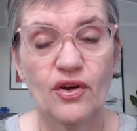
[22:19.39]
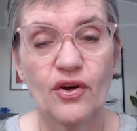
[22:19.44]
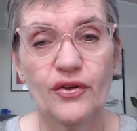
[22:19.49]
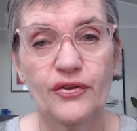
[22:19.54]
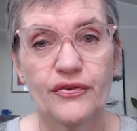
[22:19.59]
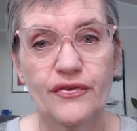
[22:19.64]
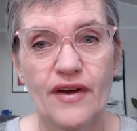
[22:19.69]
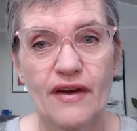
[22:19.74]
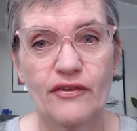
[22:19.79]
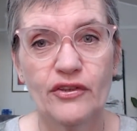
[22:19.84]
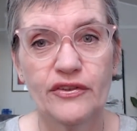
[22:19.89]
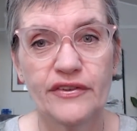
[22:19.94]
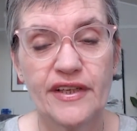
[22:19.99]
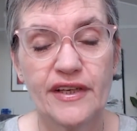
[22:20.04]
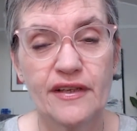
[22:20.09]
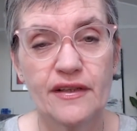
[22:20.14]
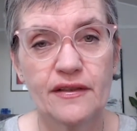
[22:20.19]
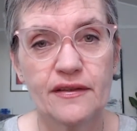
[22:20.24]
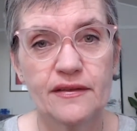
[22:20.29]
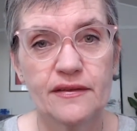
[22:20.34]
on
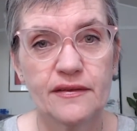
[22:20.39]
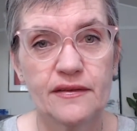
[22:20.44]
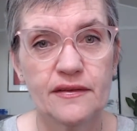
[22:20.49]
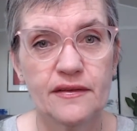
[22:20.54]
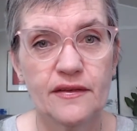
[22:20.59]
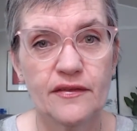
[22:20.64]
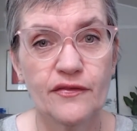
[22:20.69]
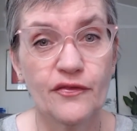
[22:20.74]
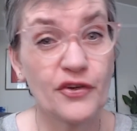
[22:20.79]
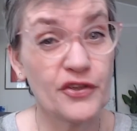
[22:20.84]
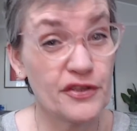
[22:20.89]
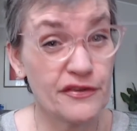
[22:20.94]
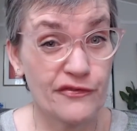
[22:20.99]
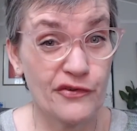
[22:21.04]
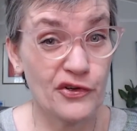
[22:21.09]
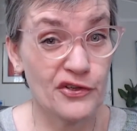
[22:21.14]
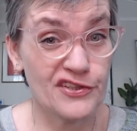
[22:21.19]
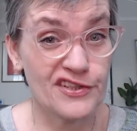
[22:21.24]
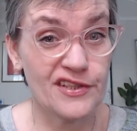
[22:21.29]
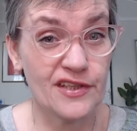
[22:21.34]
Ravelry for the
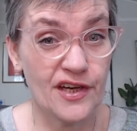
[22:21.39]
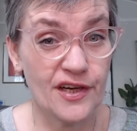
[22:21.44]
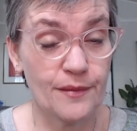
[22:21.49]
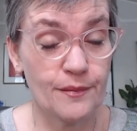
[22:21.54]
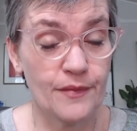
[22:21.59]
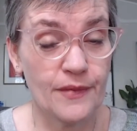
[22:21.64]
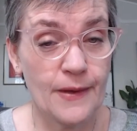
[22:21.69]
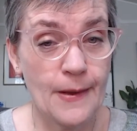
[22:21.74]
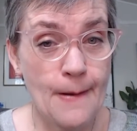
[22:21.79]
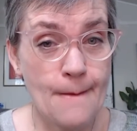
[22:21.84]
first time